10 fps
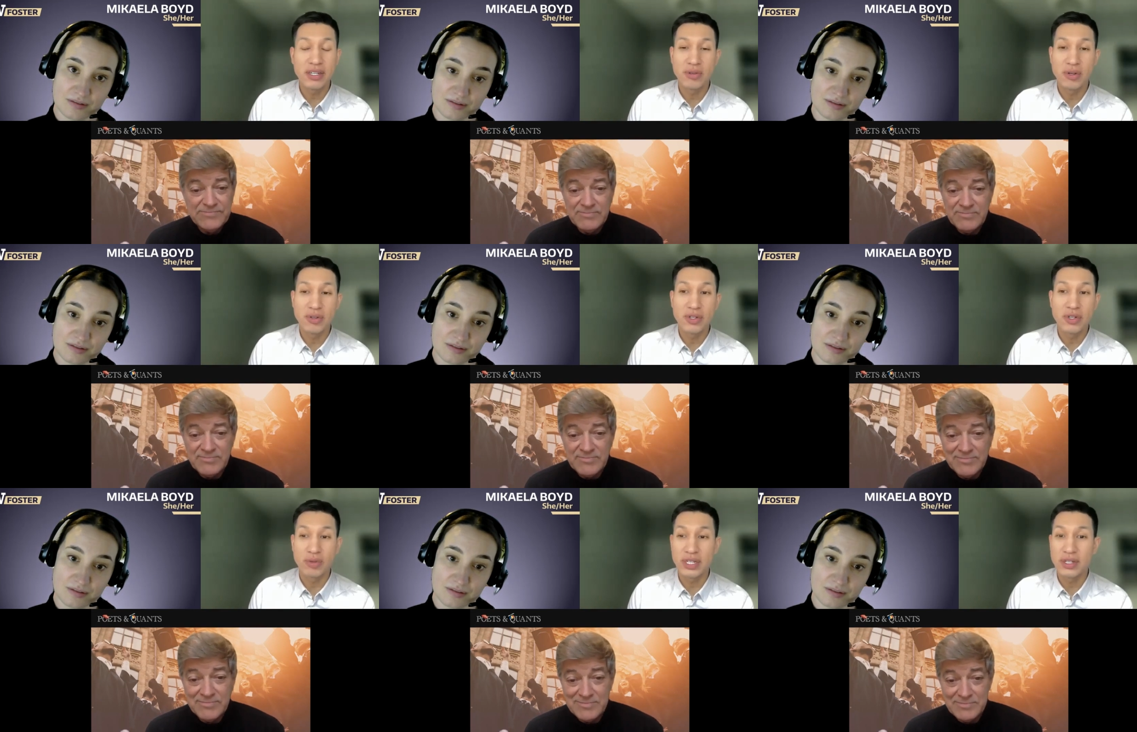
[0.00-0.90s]
Speaker 1: on your own
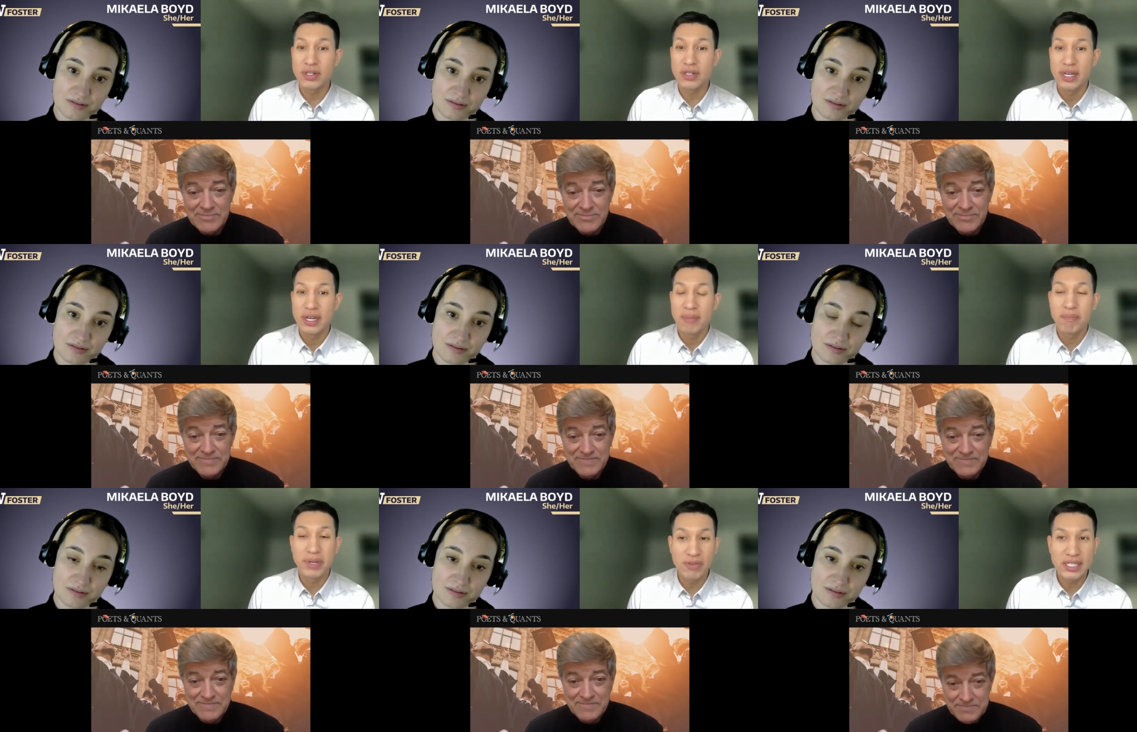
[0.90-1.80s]
career
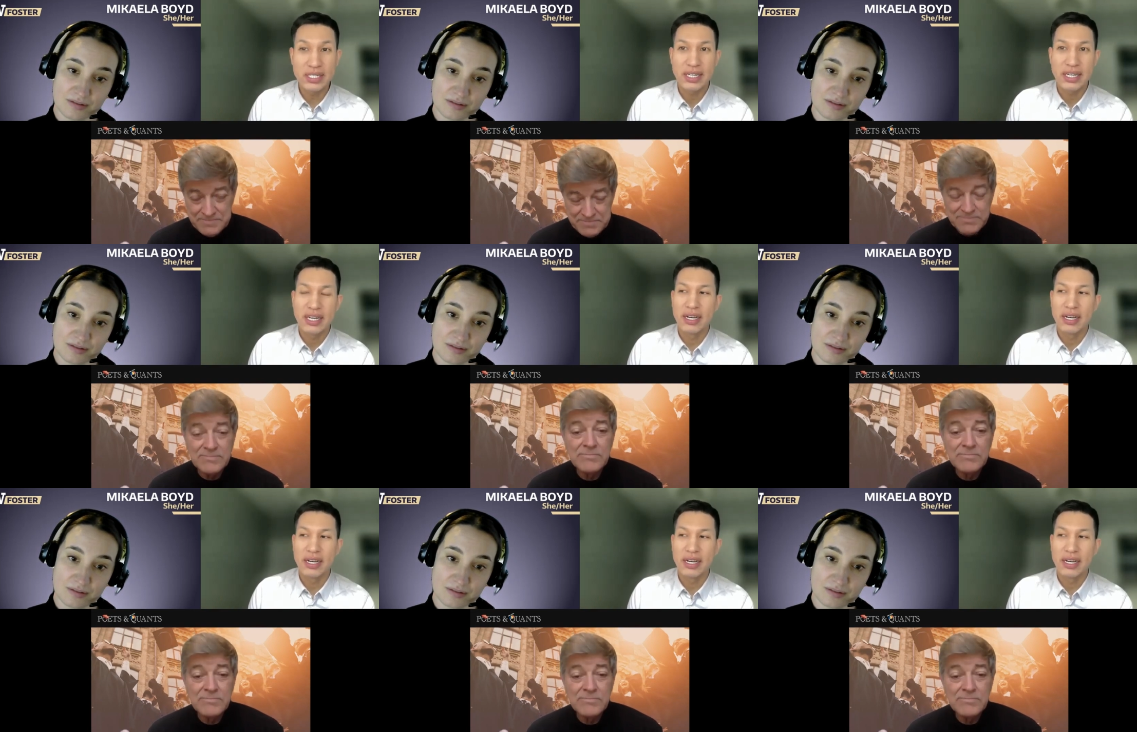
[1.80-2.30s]
pivot,